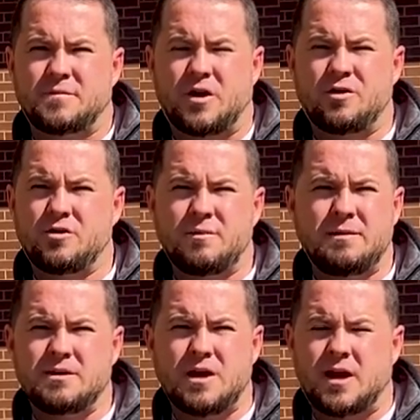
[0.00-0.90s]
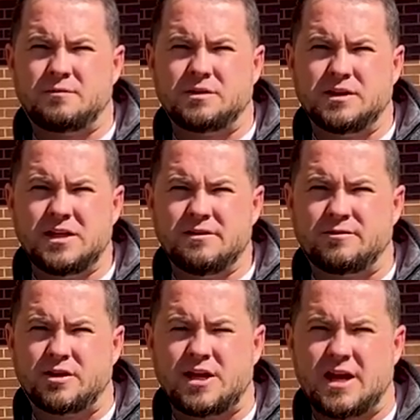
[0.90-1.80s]
Although maybe not a
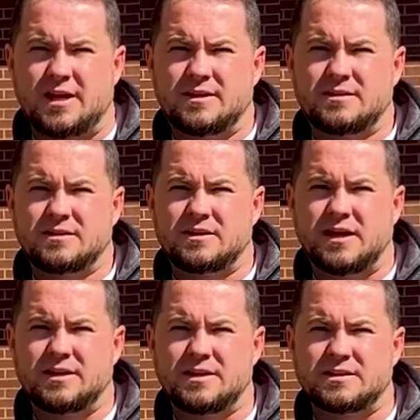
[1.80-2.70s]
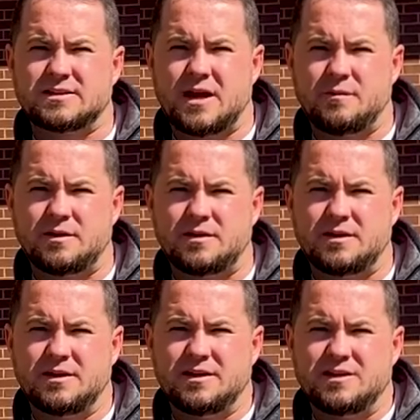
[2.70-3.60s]
believer yet, I think Simon,
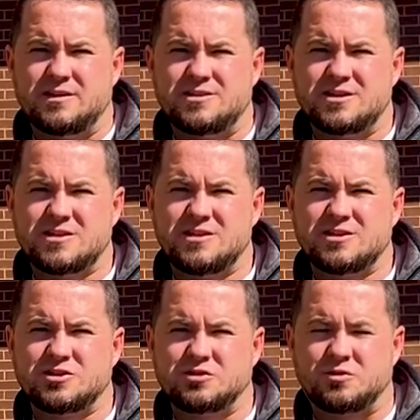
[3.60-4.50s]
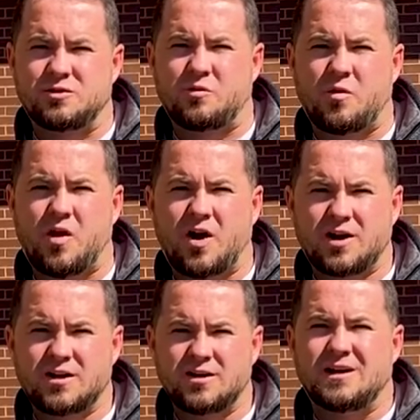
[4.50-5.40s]
just this short
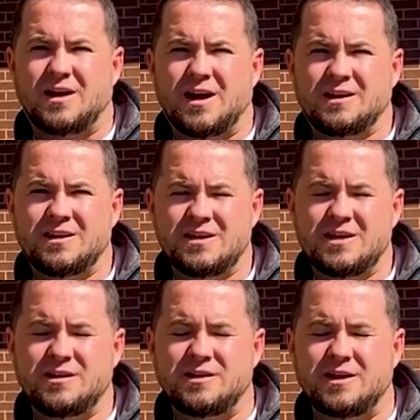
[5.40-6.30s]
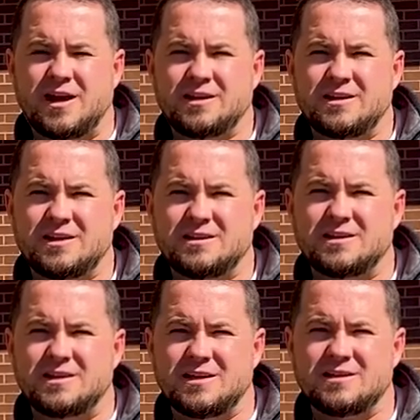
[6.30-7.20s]
walk, I think
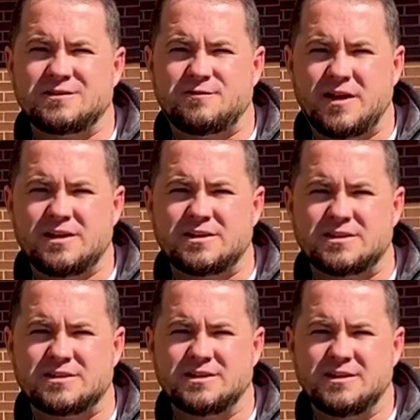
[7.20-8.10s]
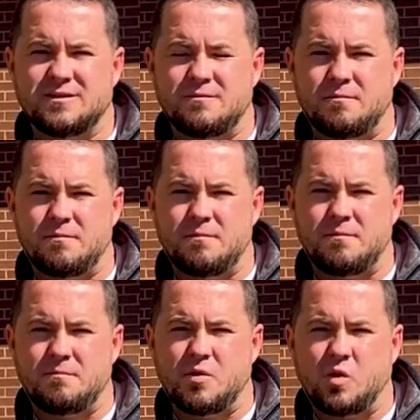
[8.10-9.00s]
that his faith is
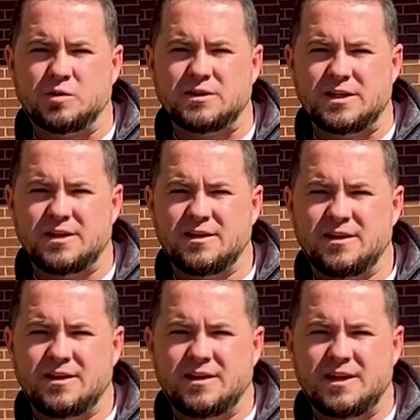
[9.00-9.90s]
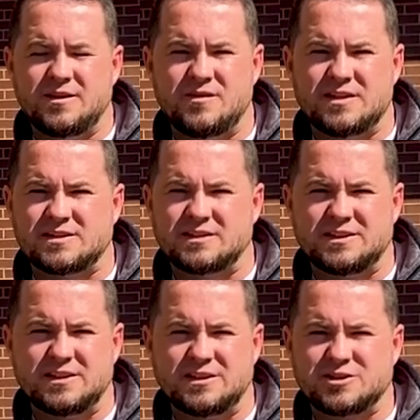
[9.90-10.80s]
molded in this
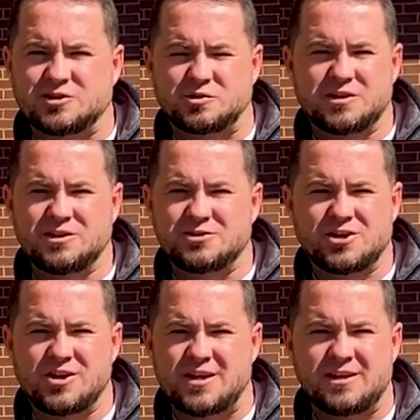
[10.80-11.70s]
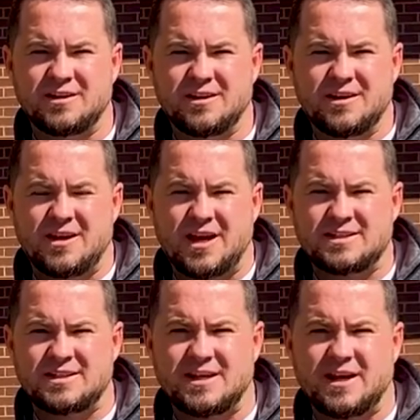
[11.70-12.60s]
short little journey. as
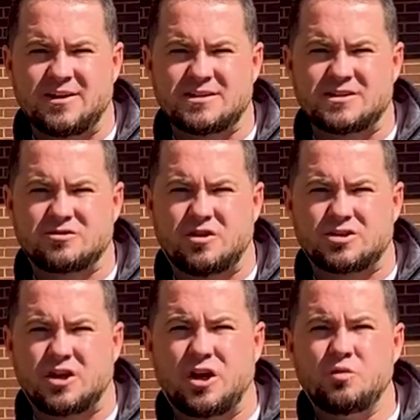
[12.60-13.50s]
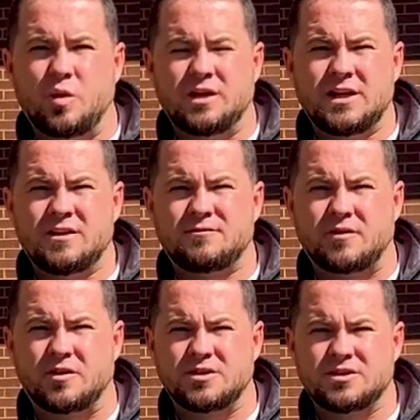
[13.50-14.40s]
he carries this cross, unwilling at
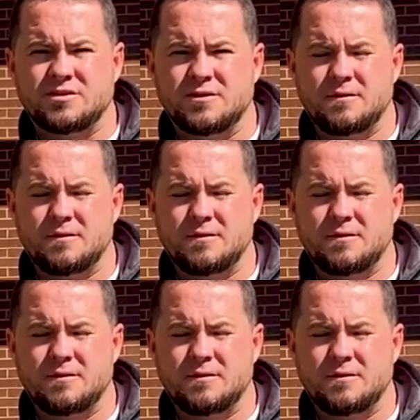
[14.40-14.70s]
first,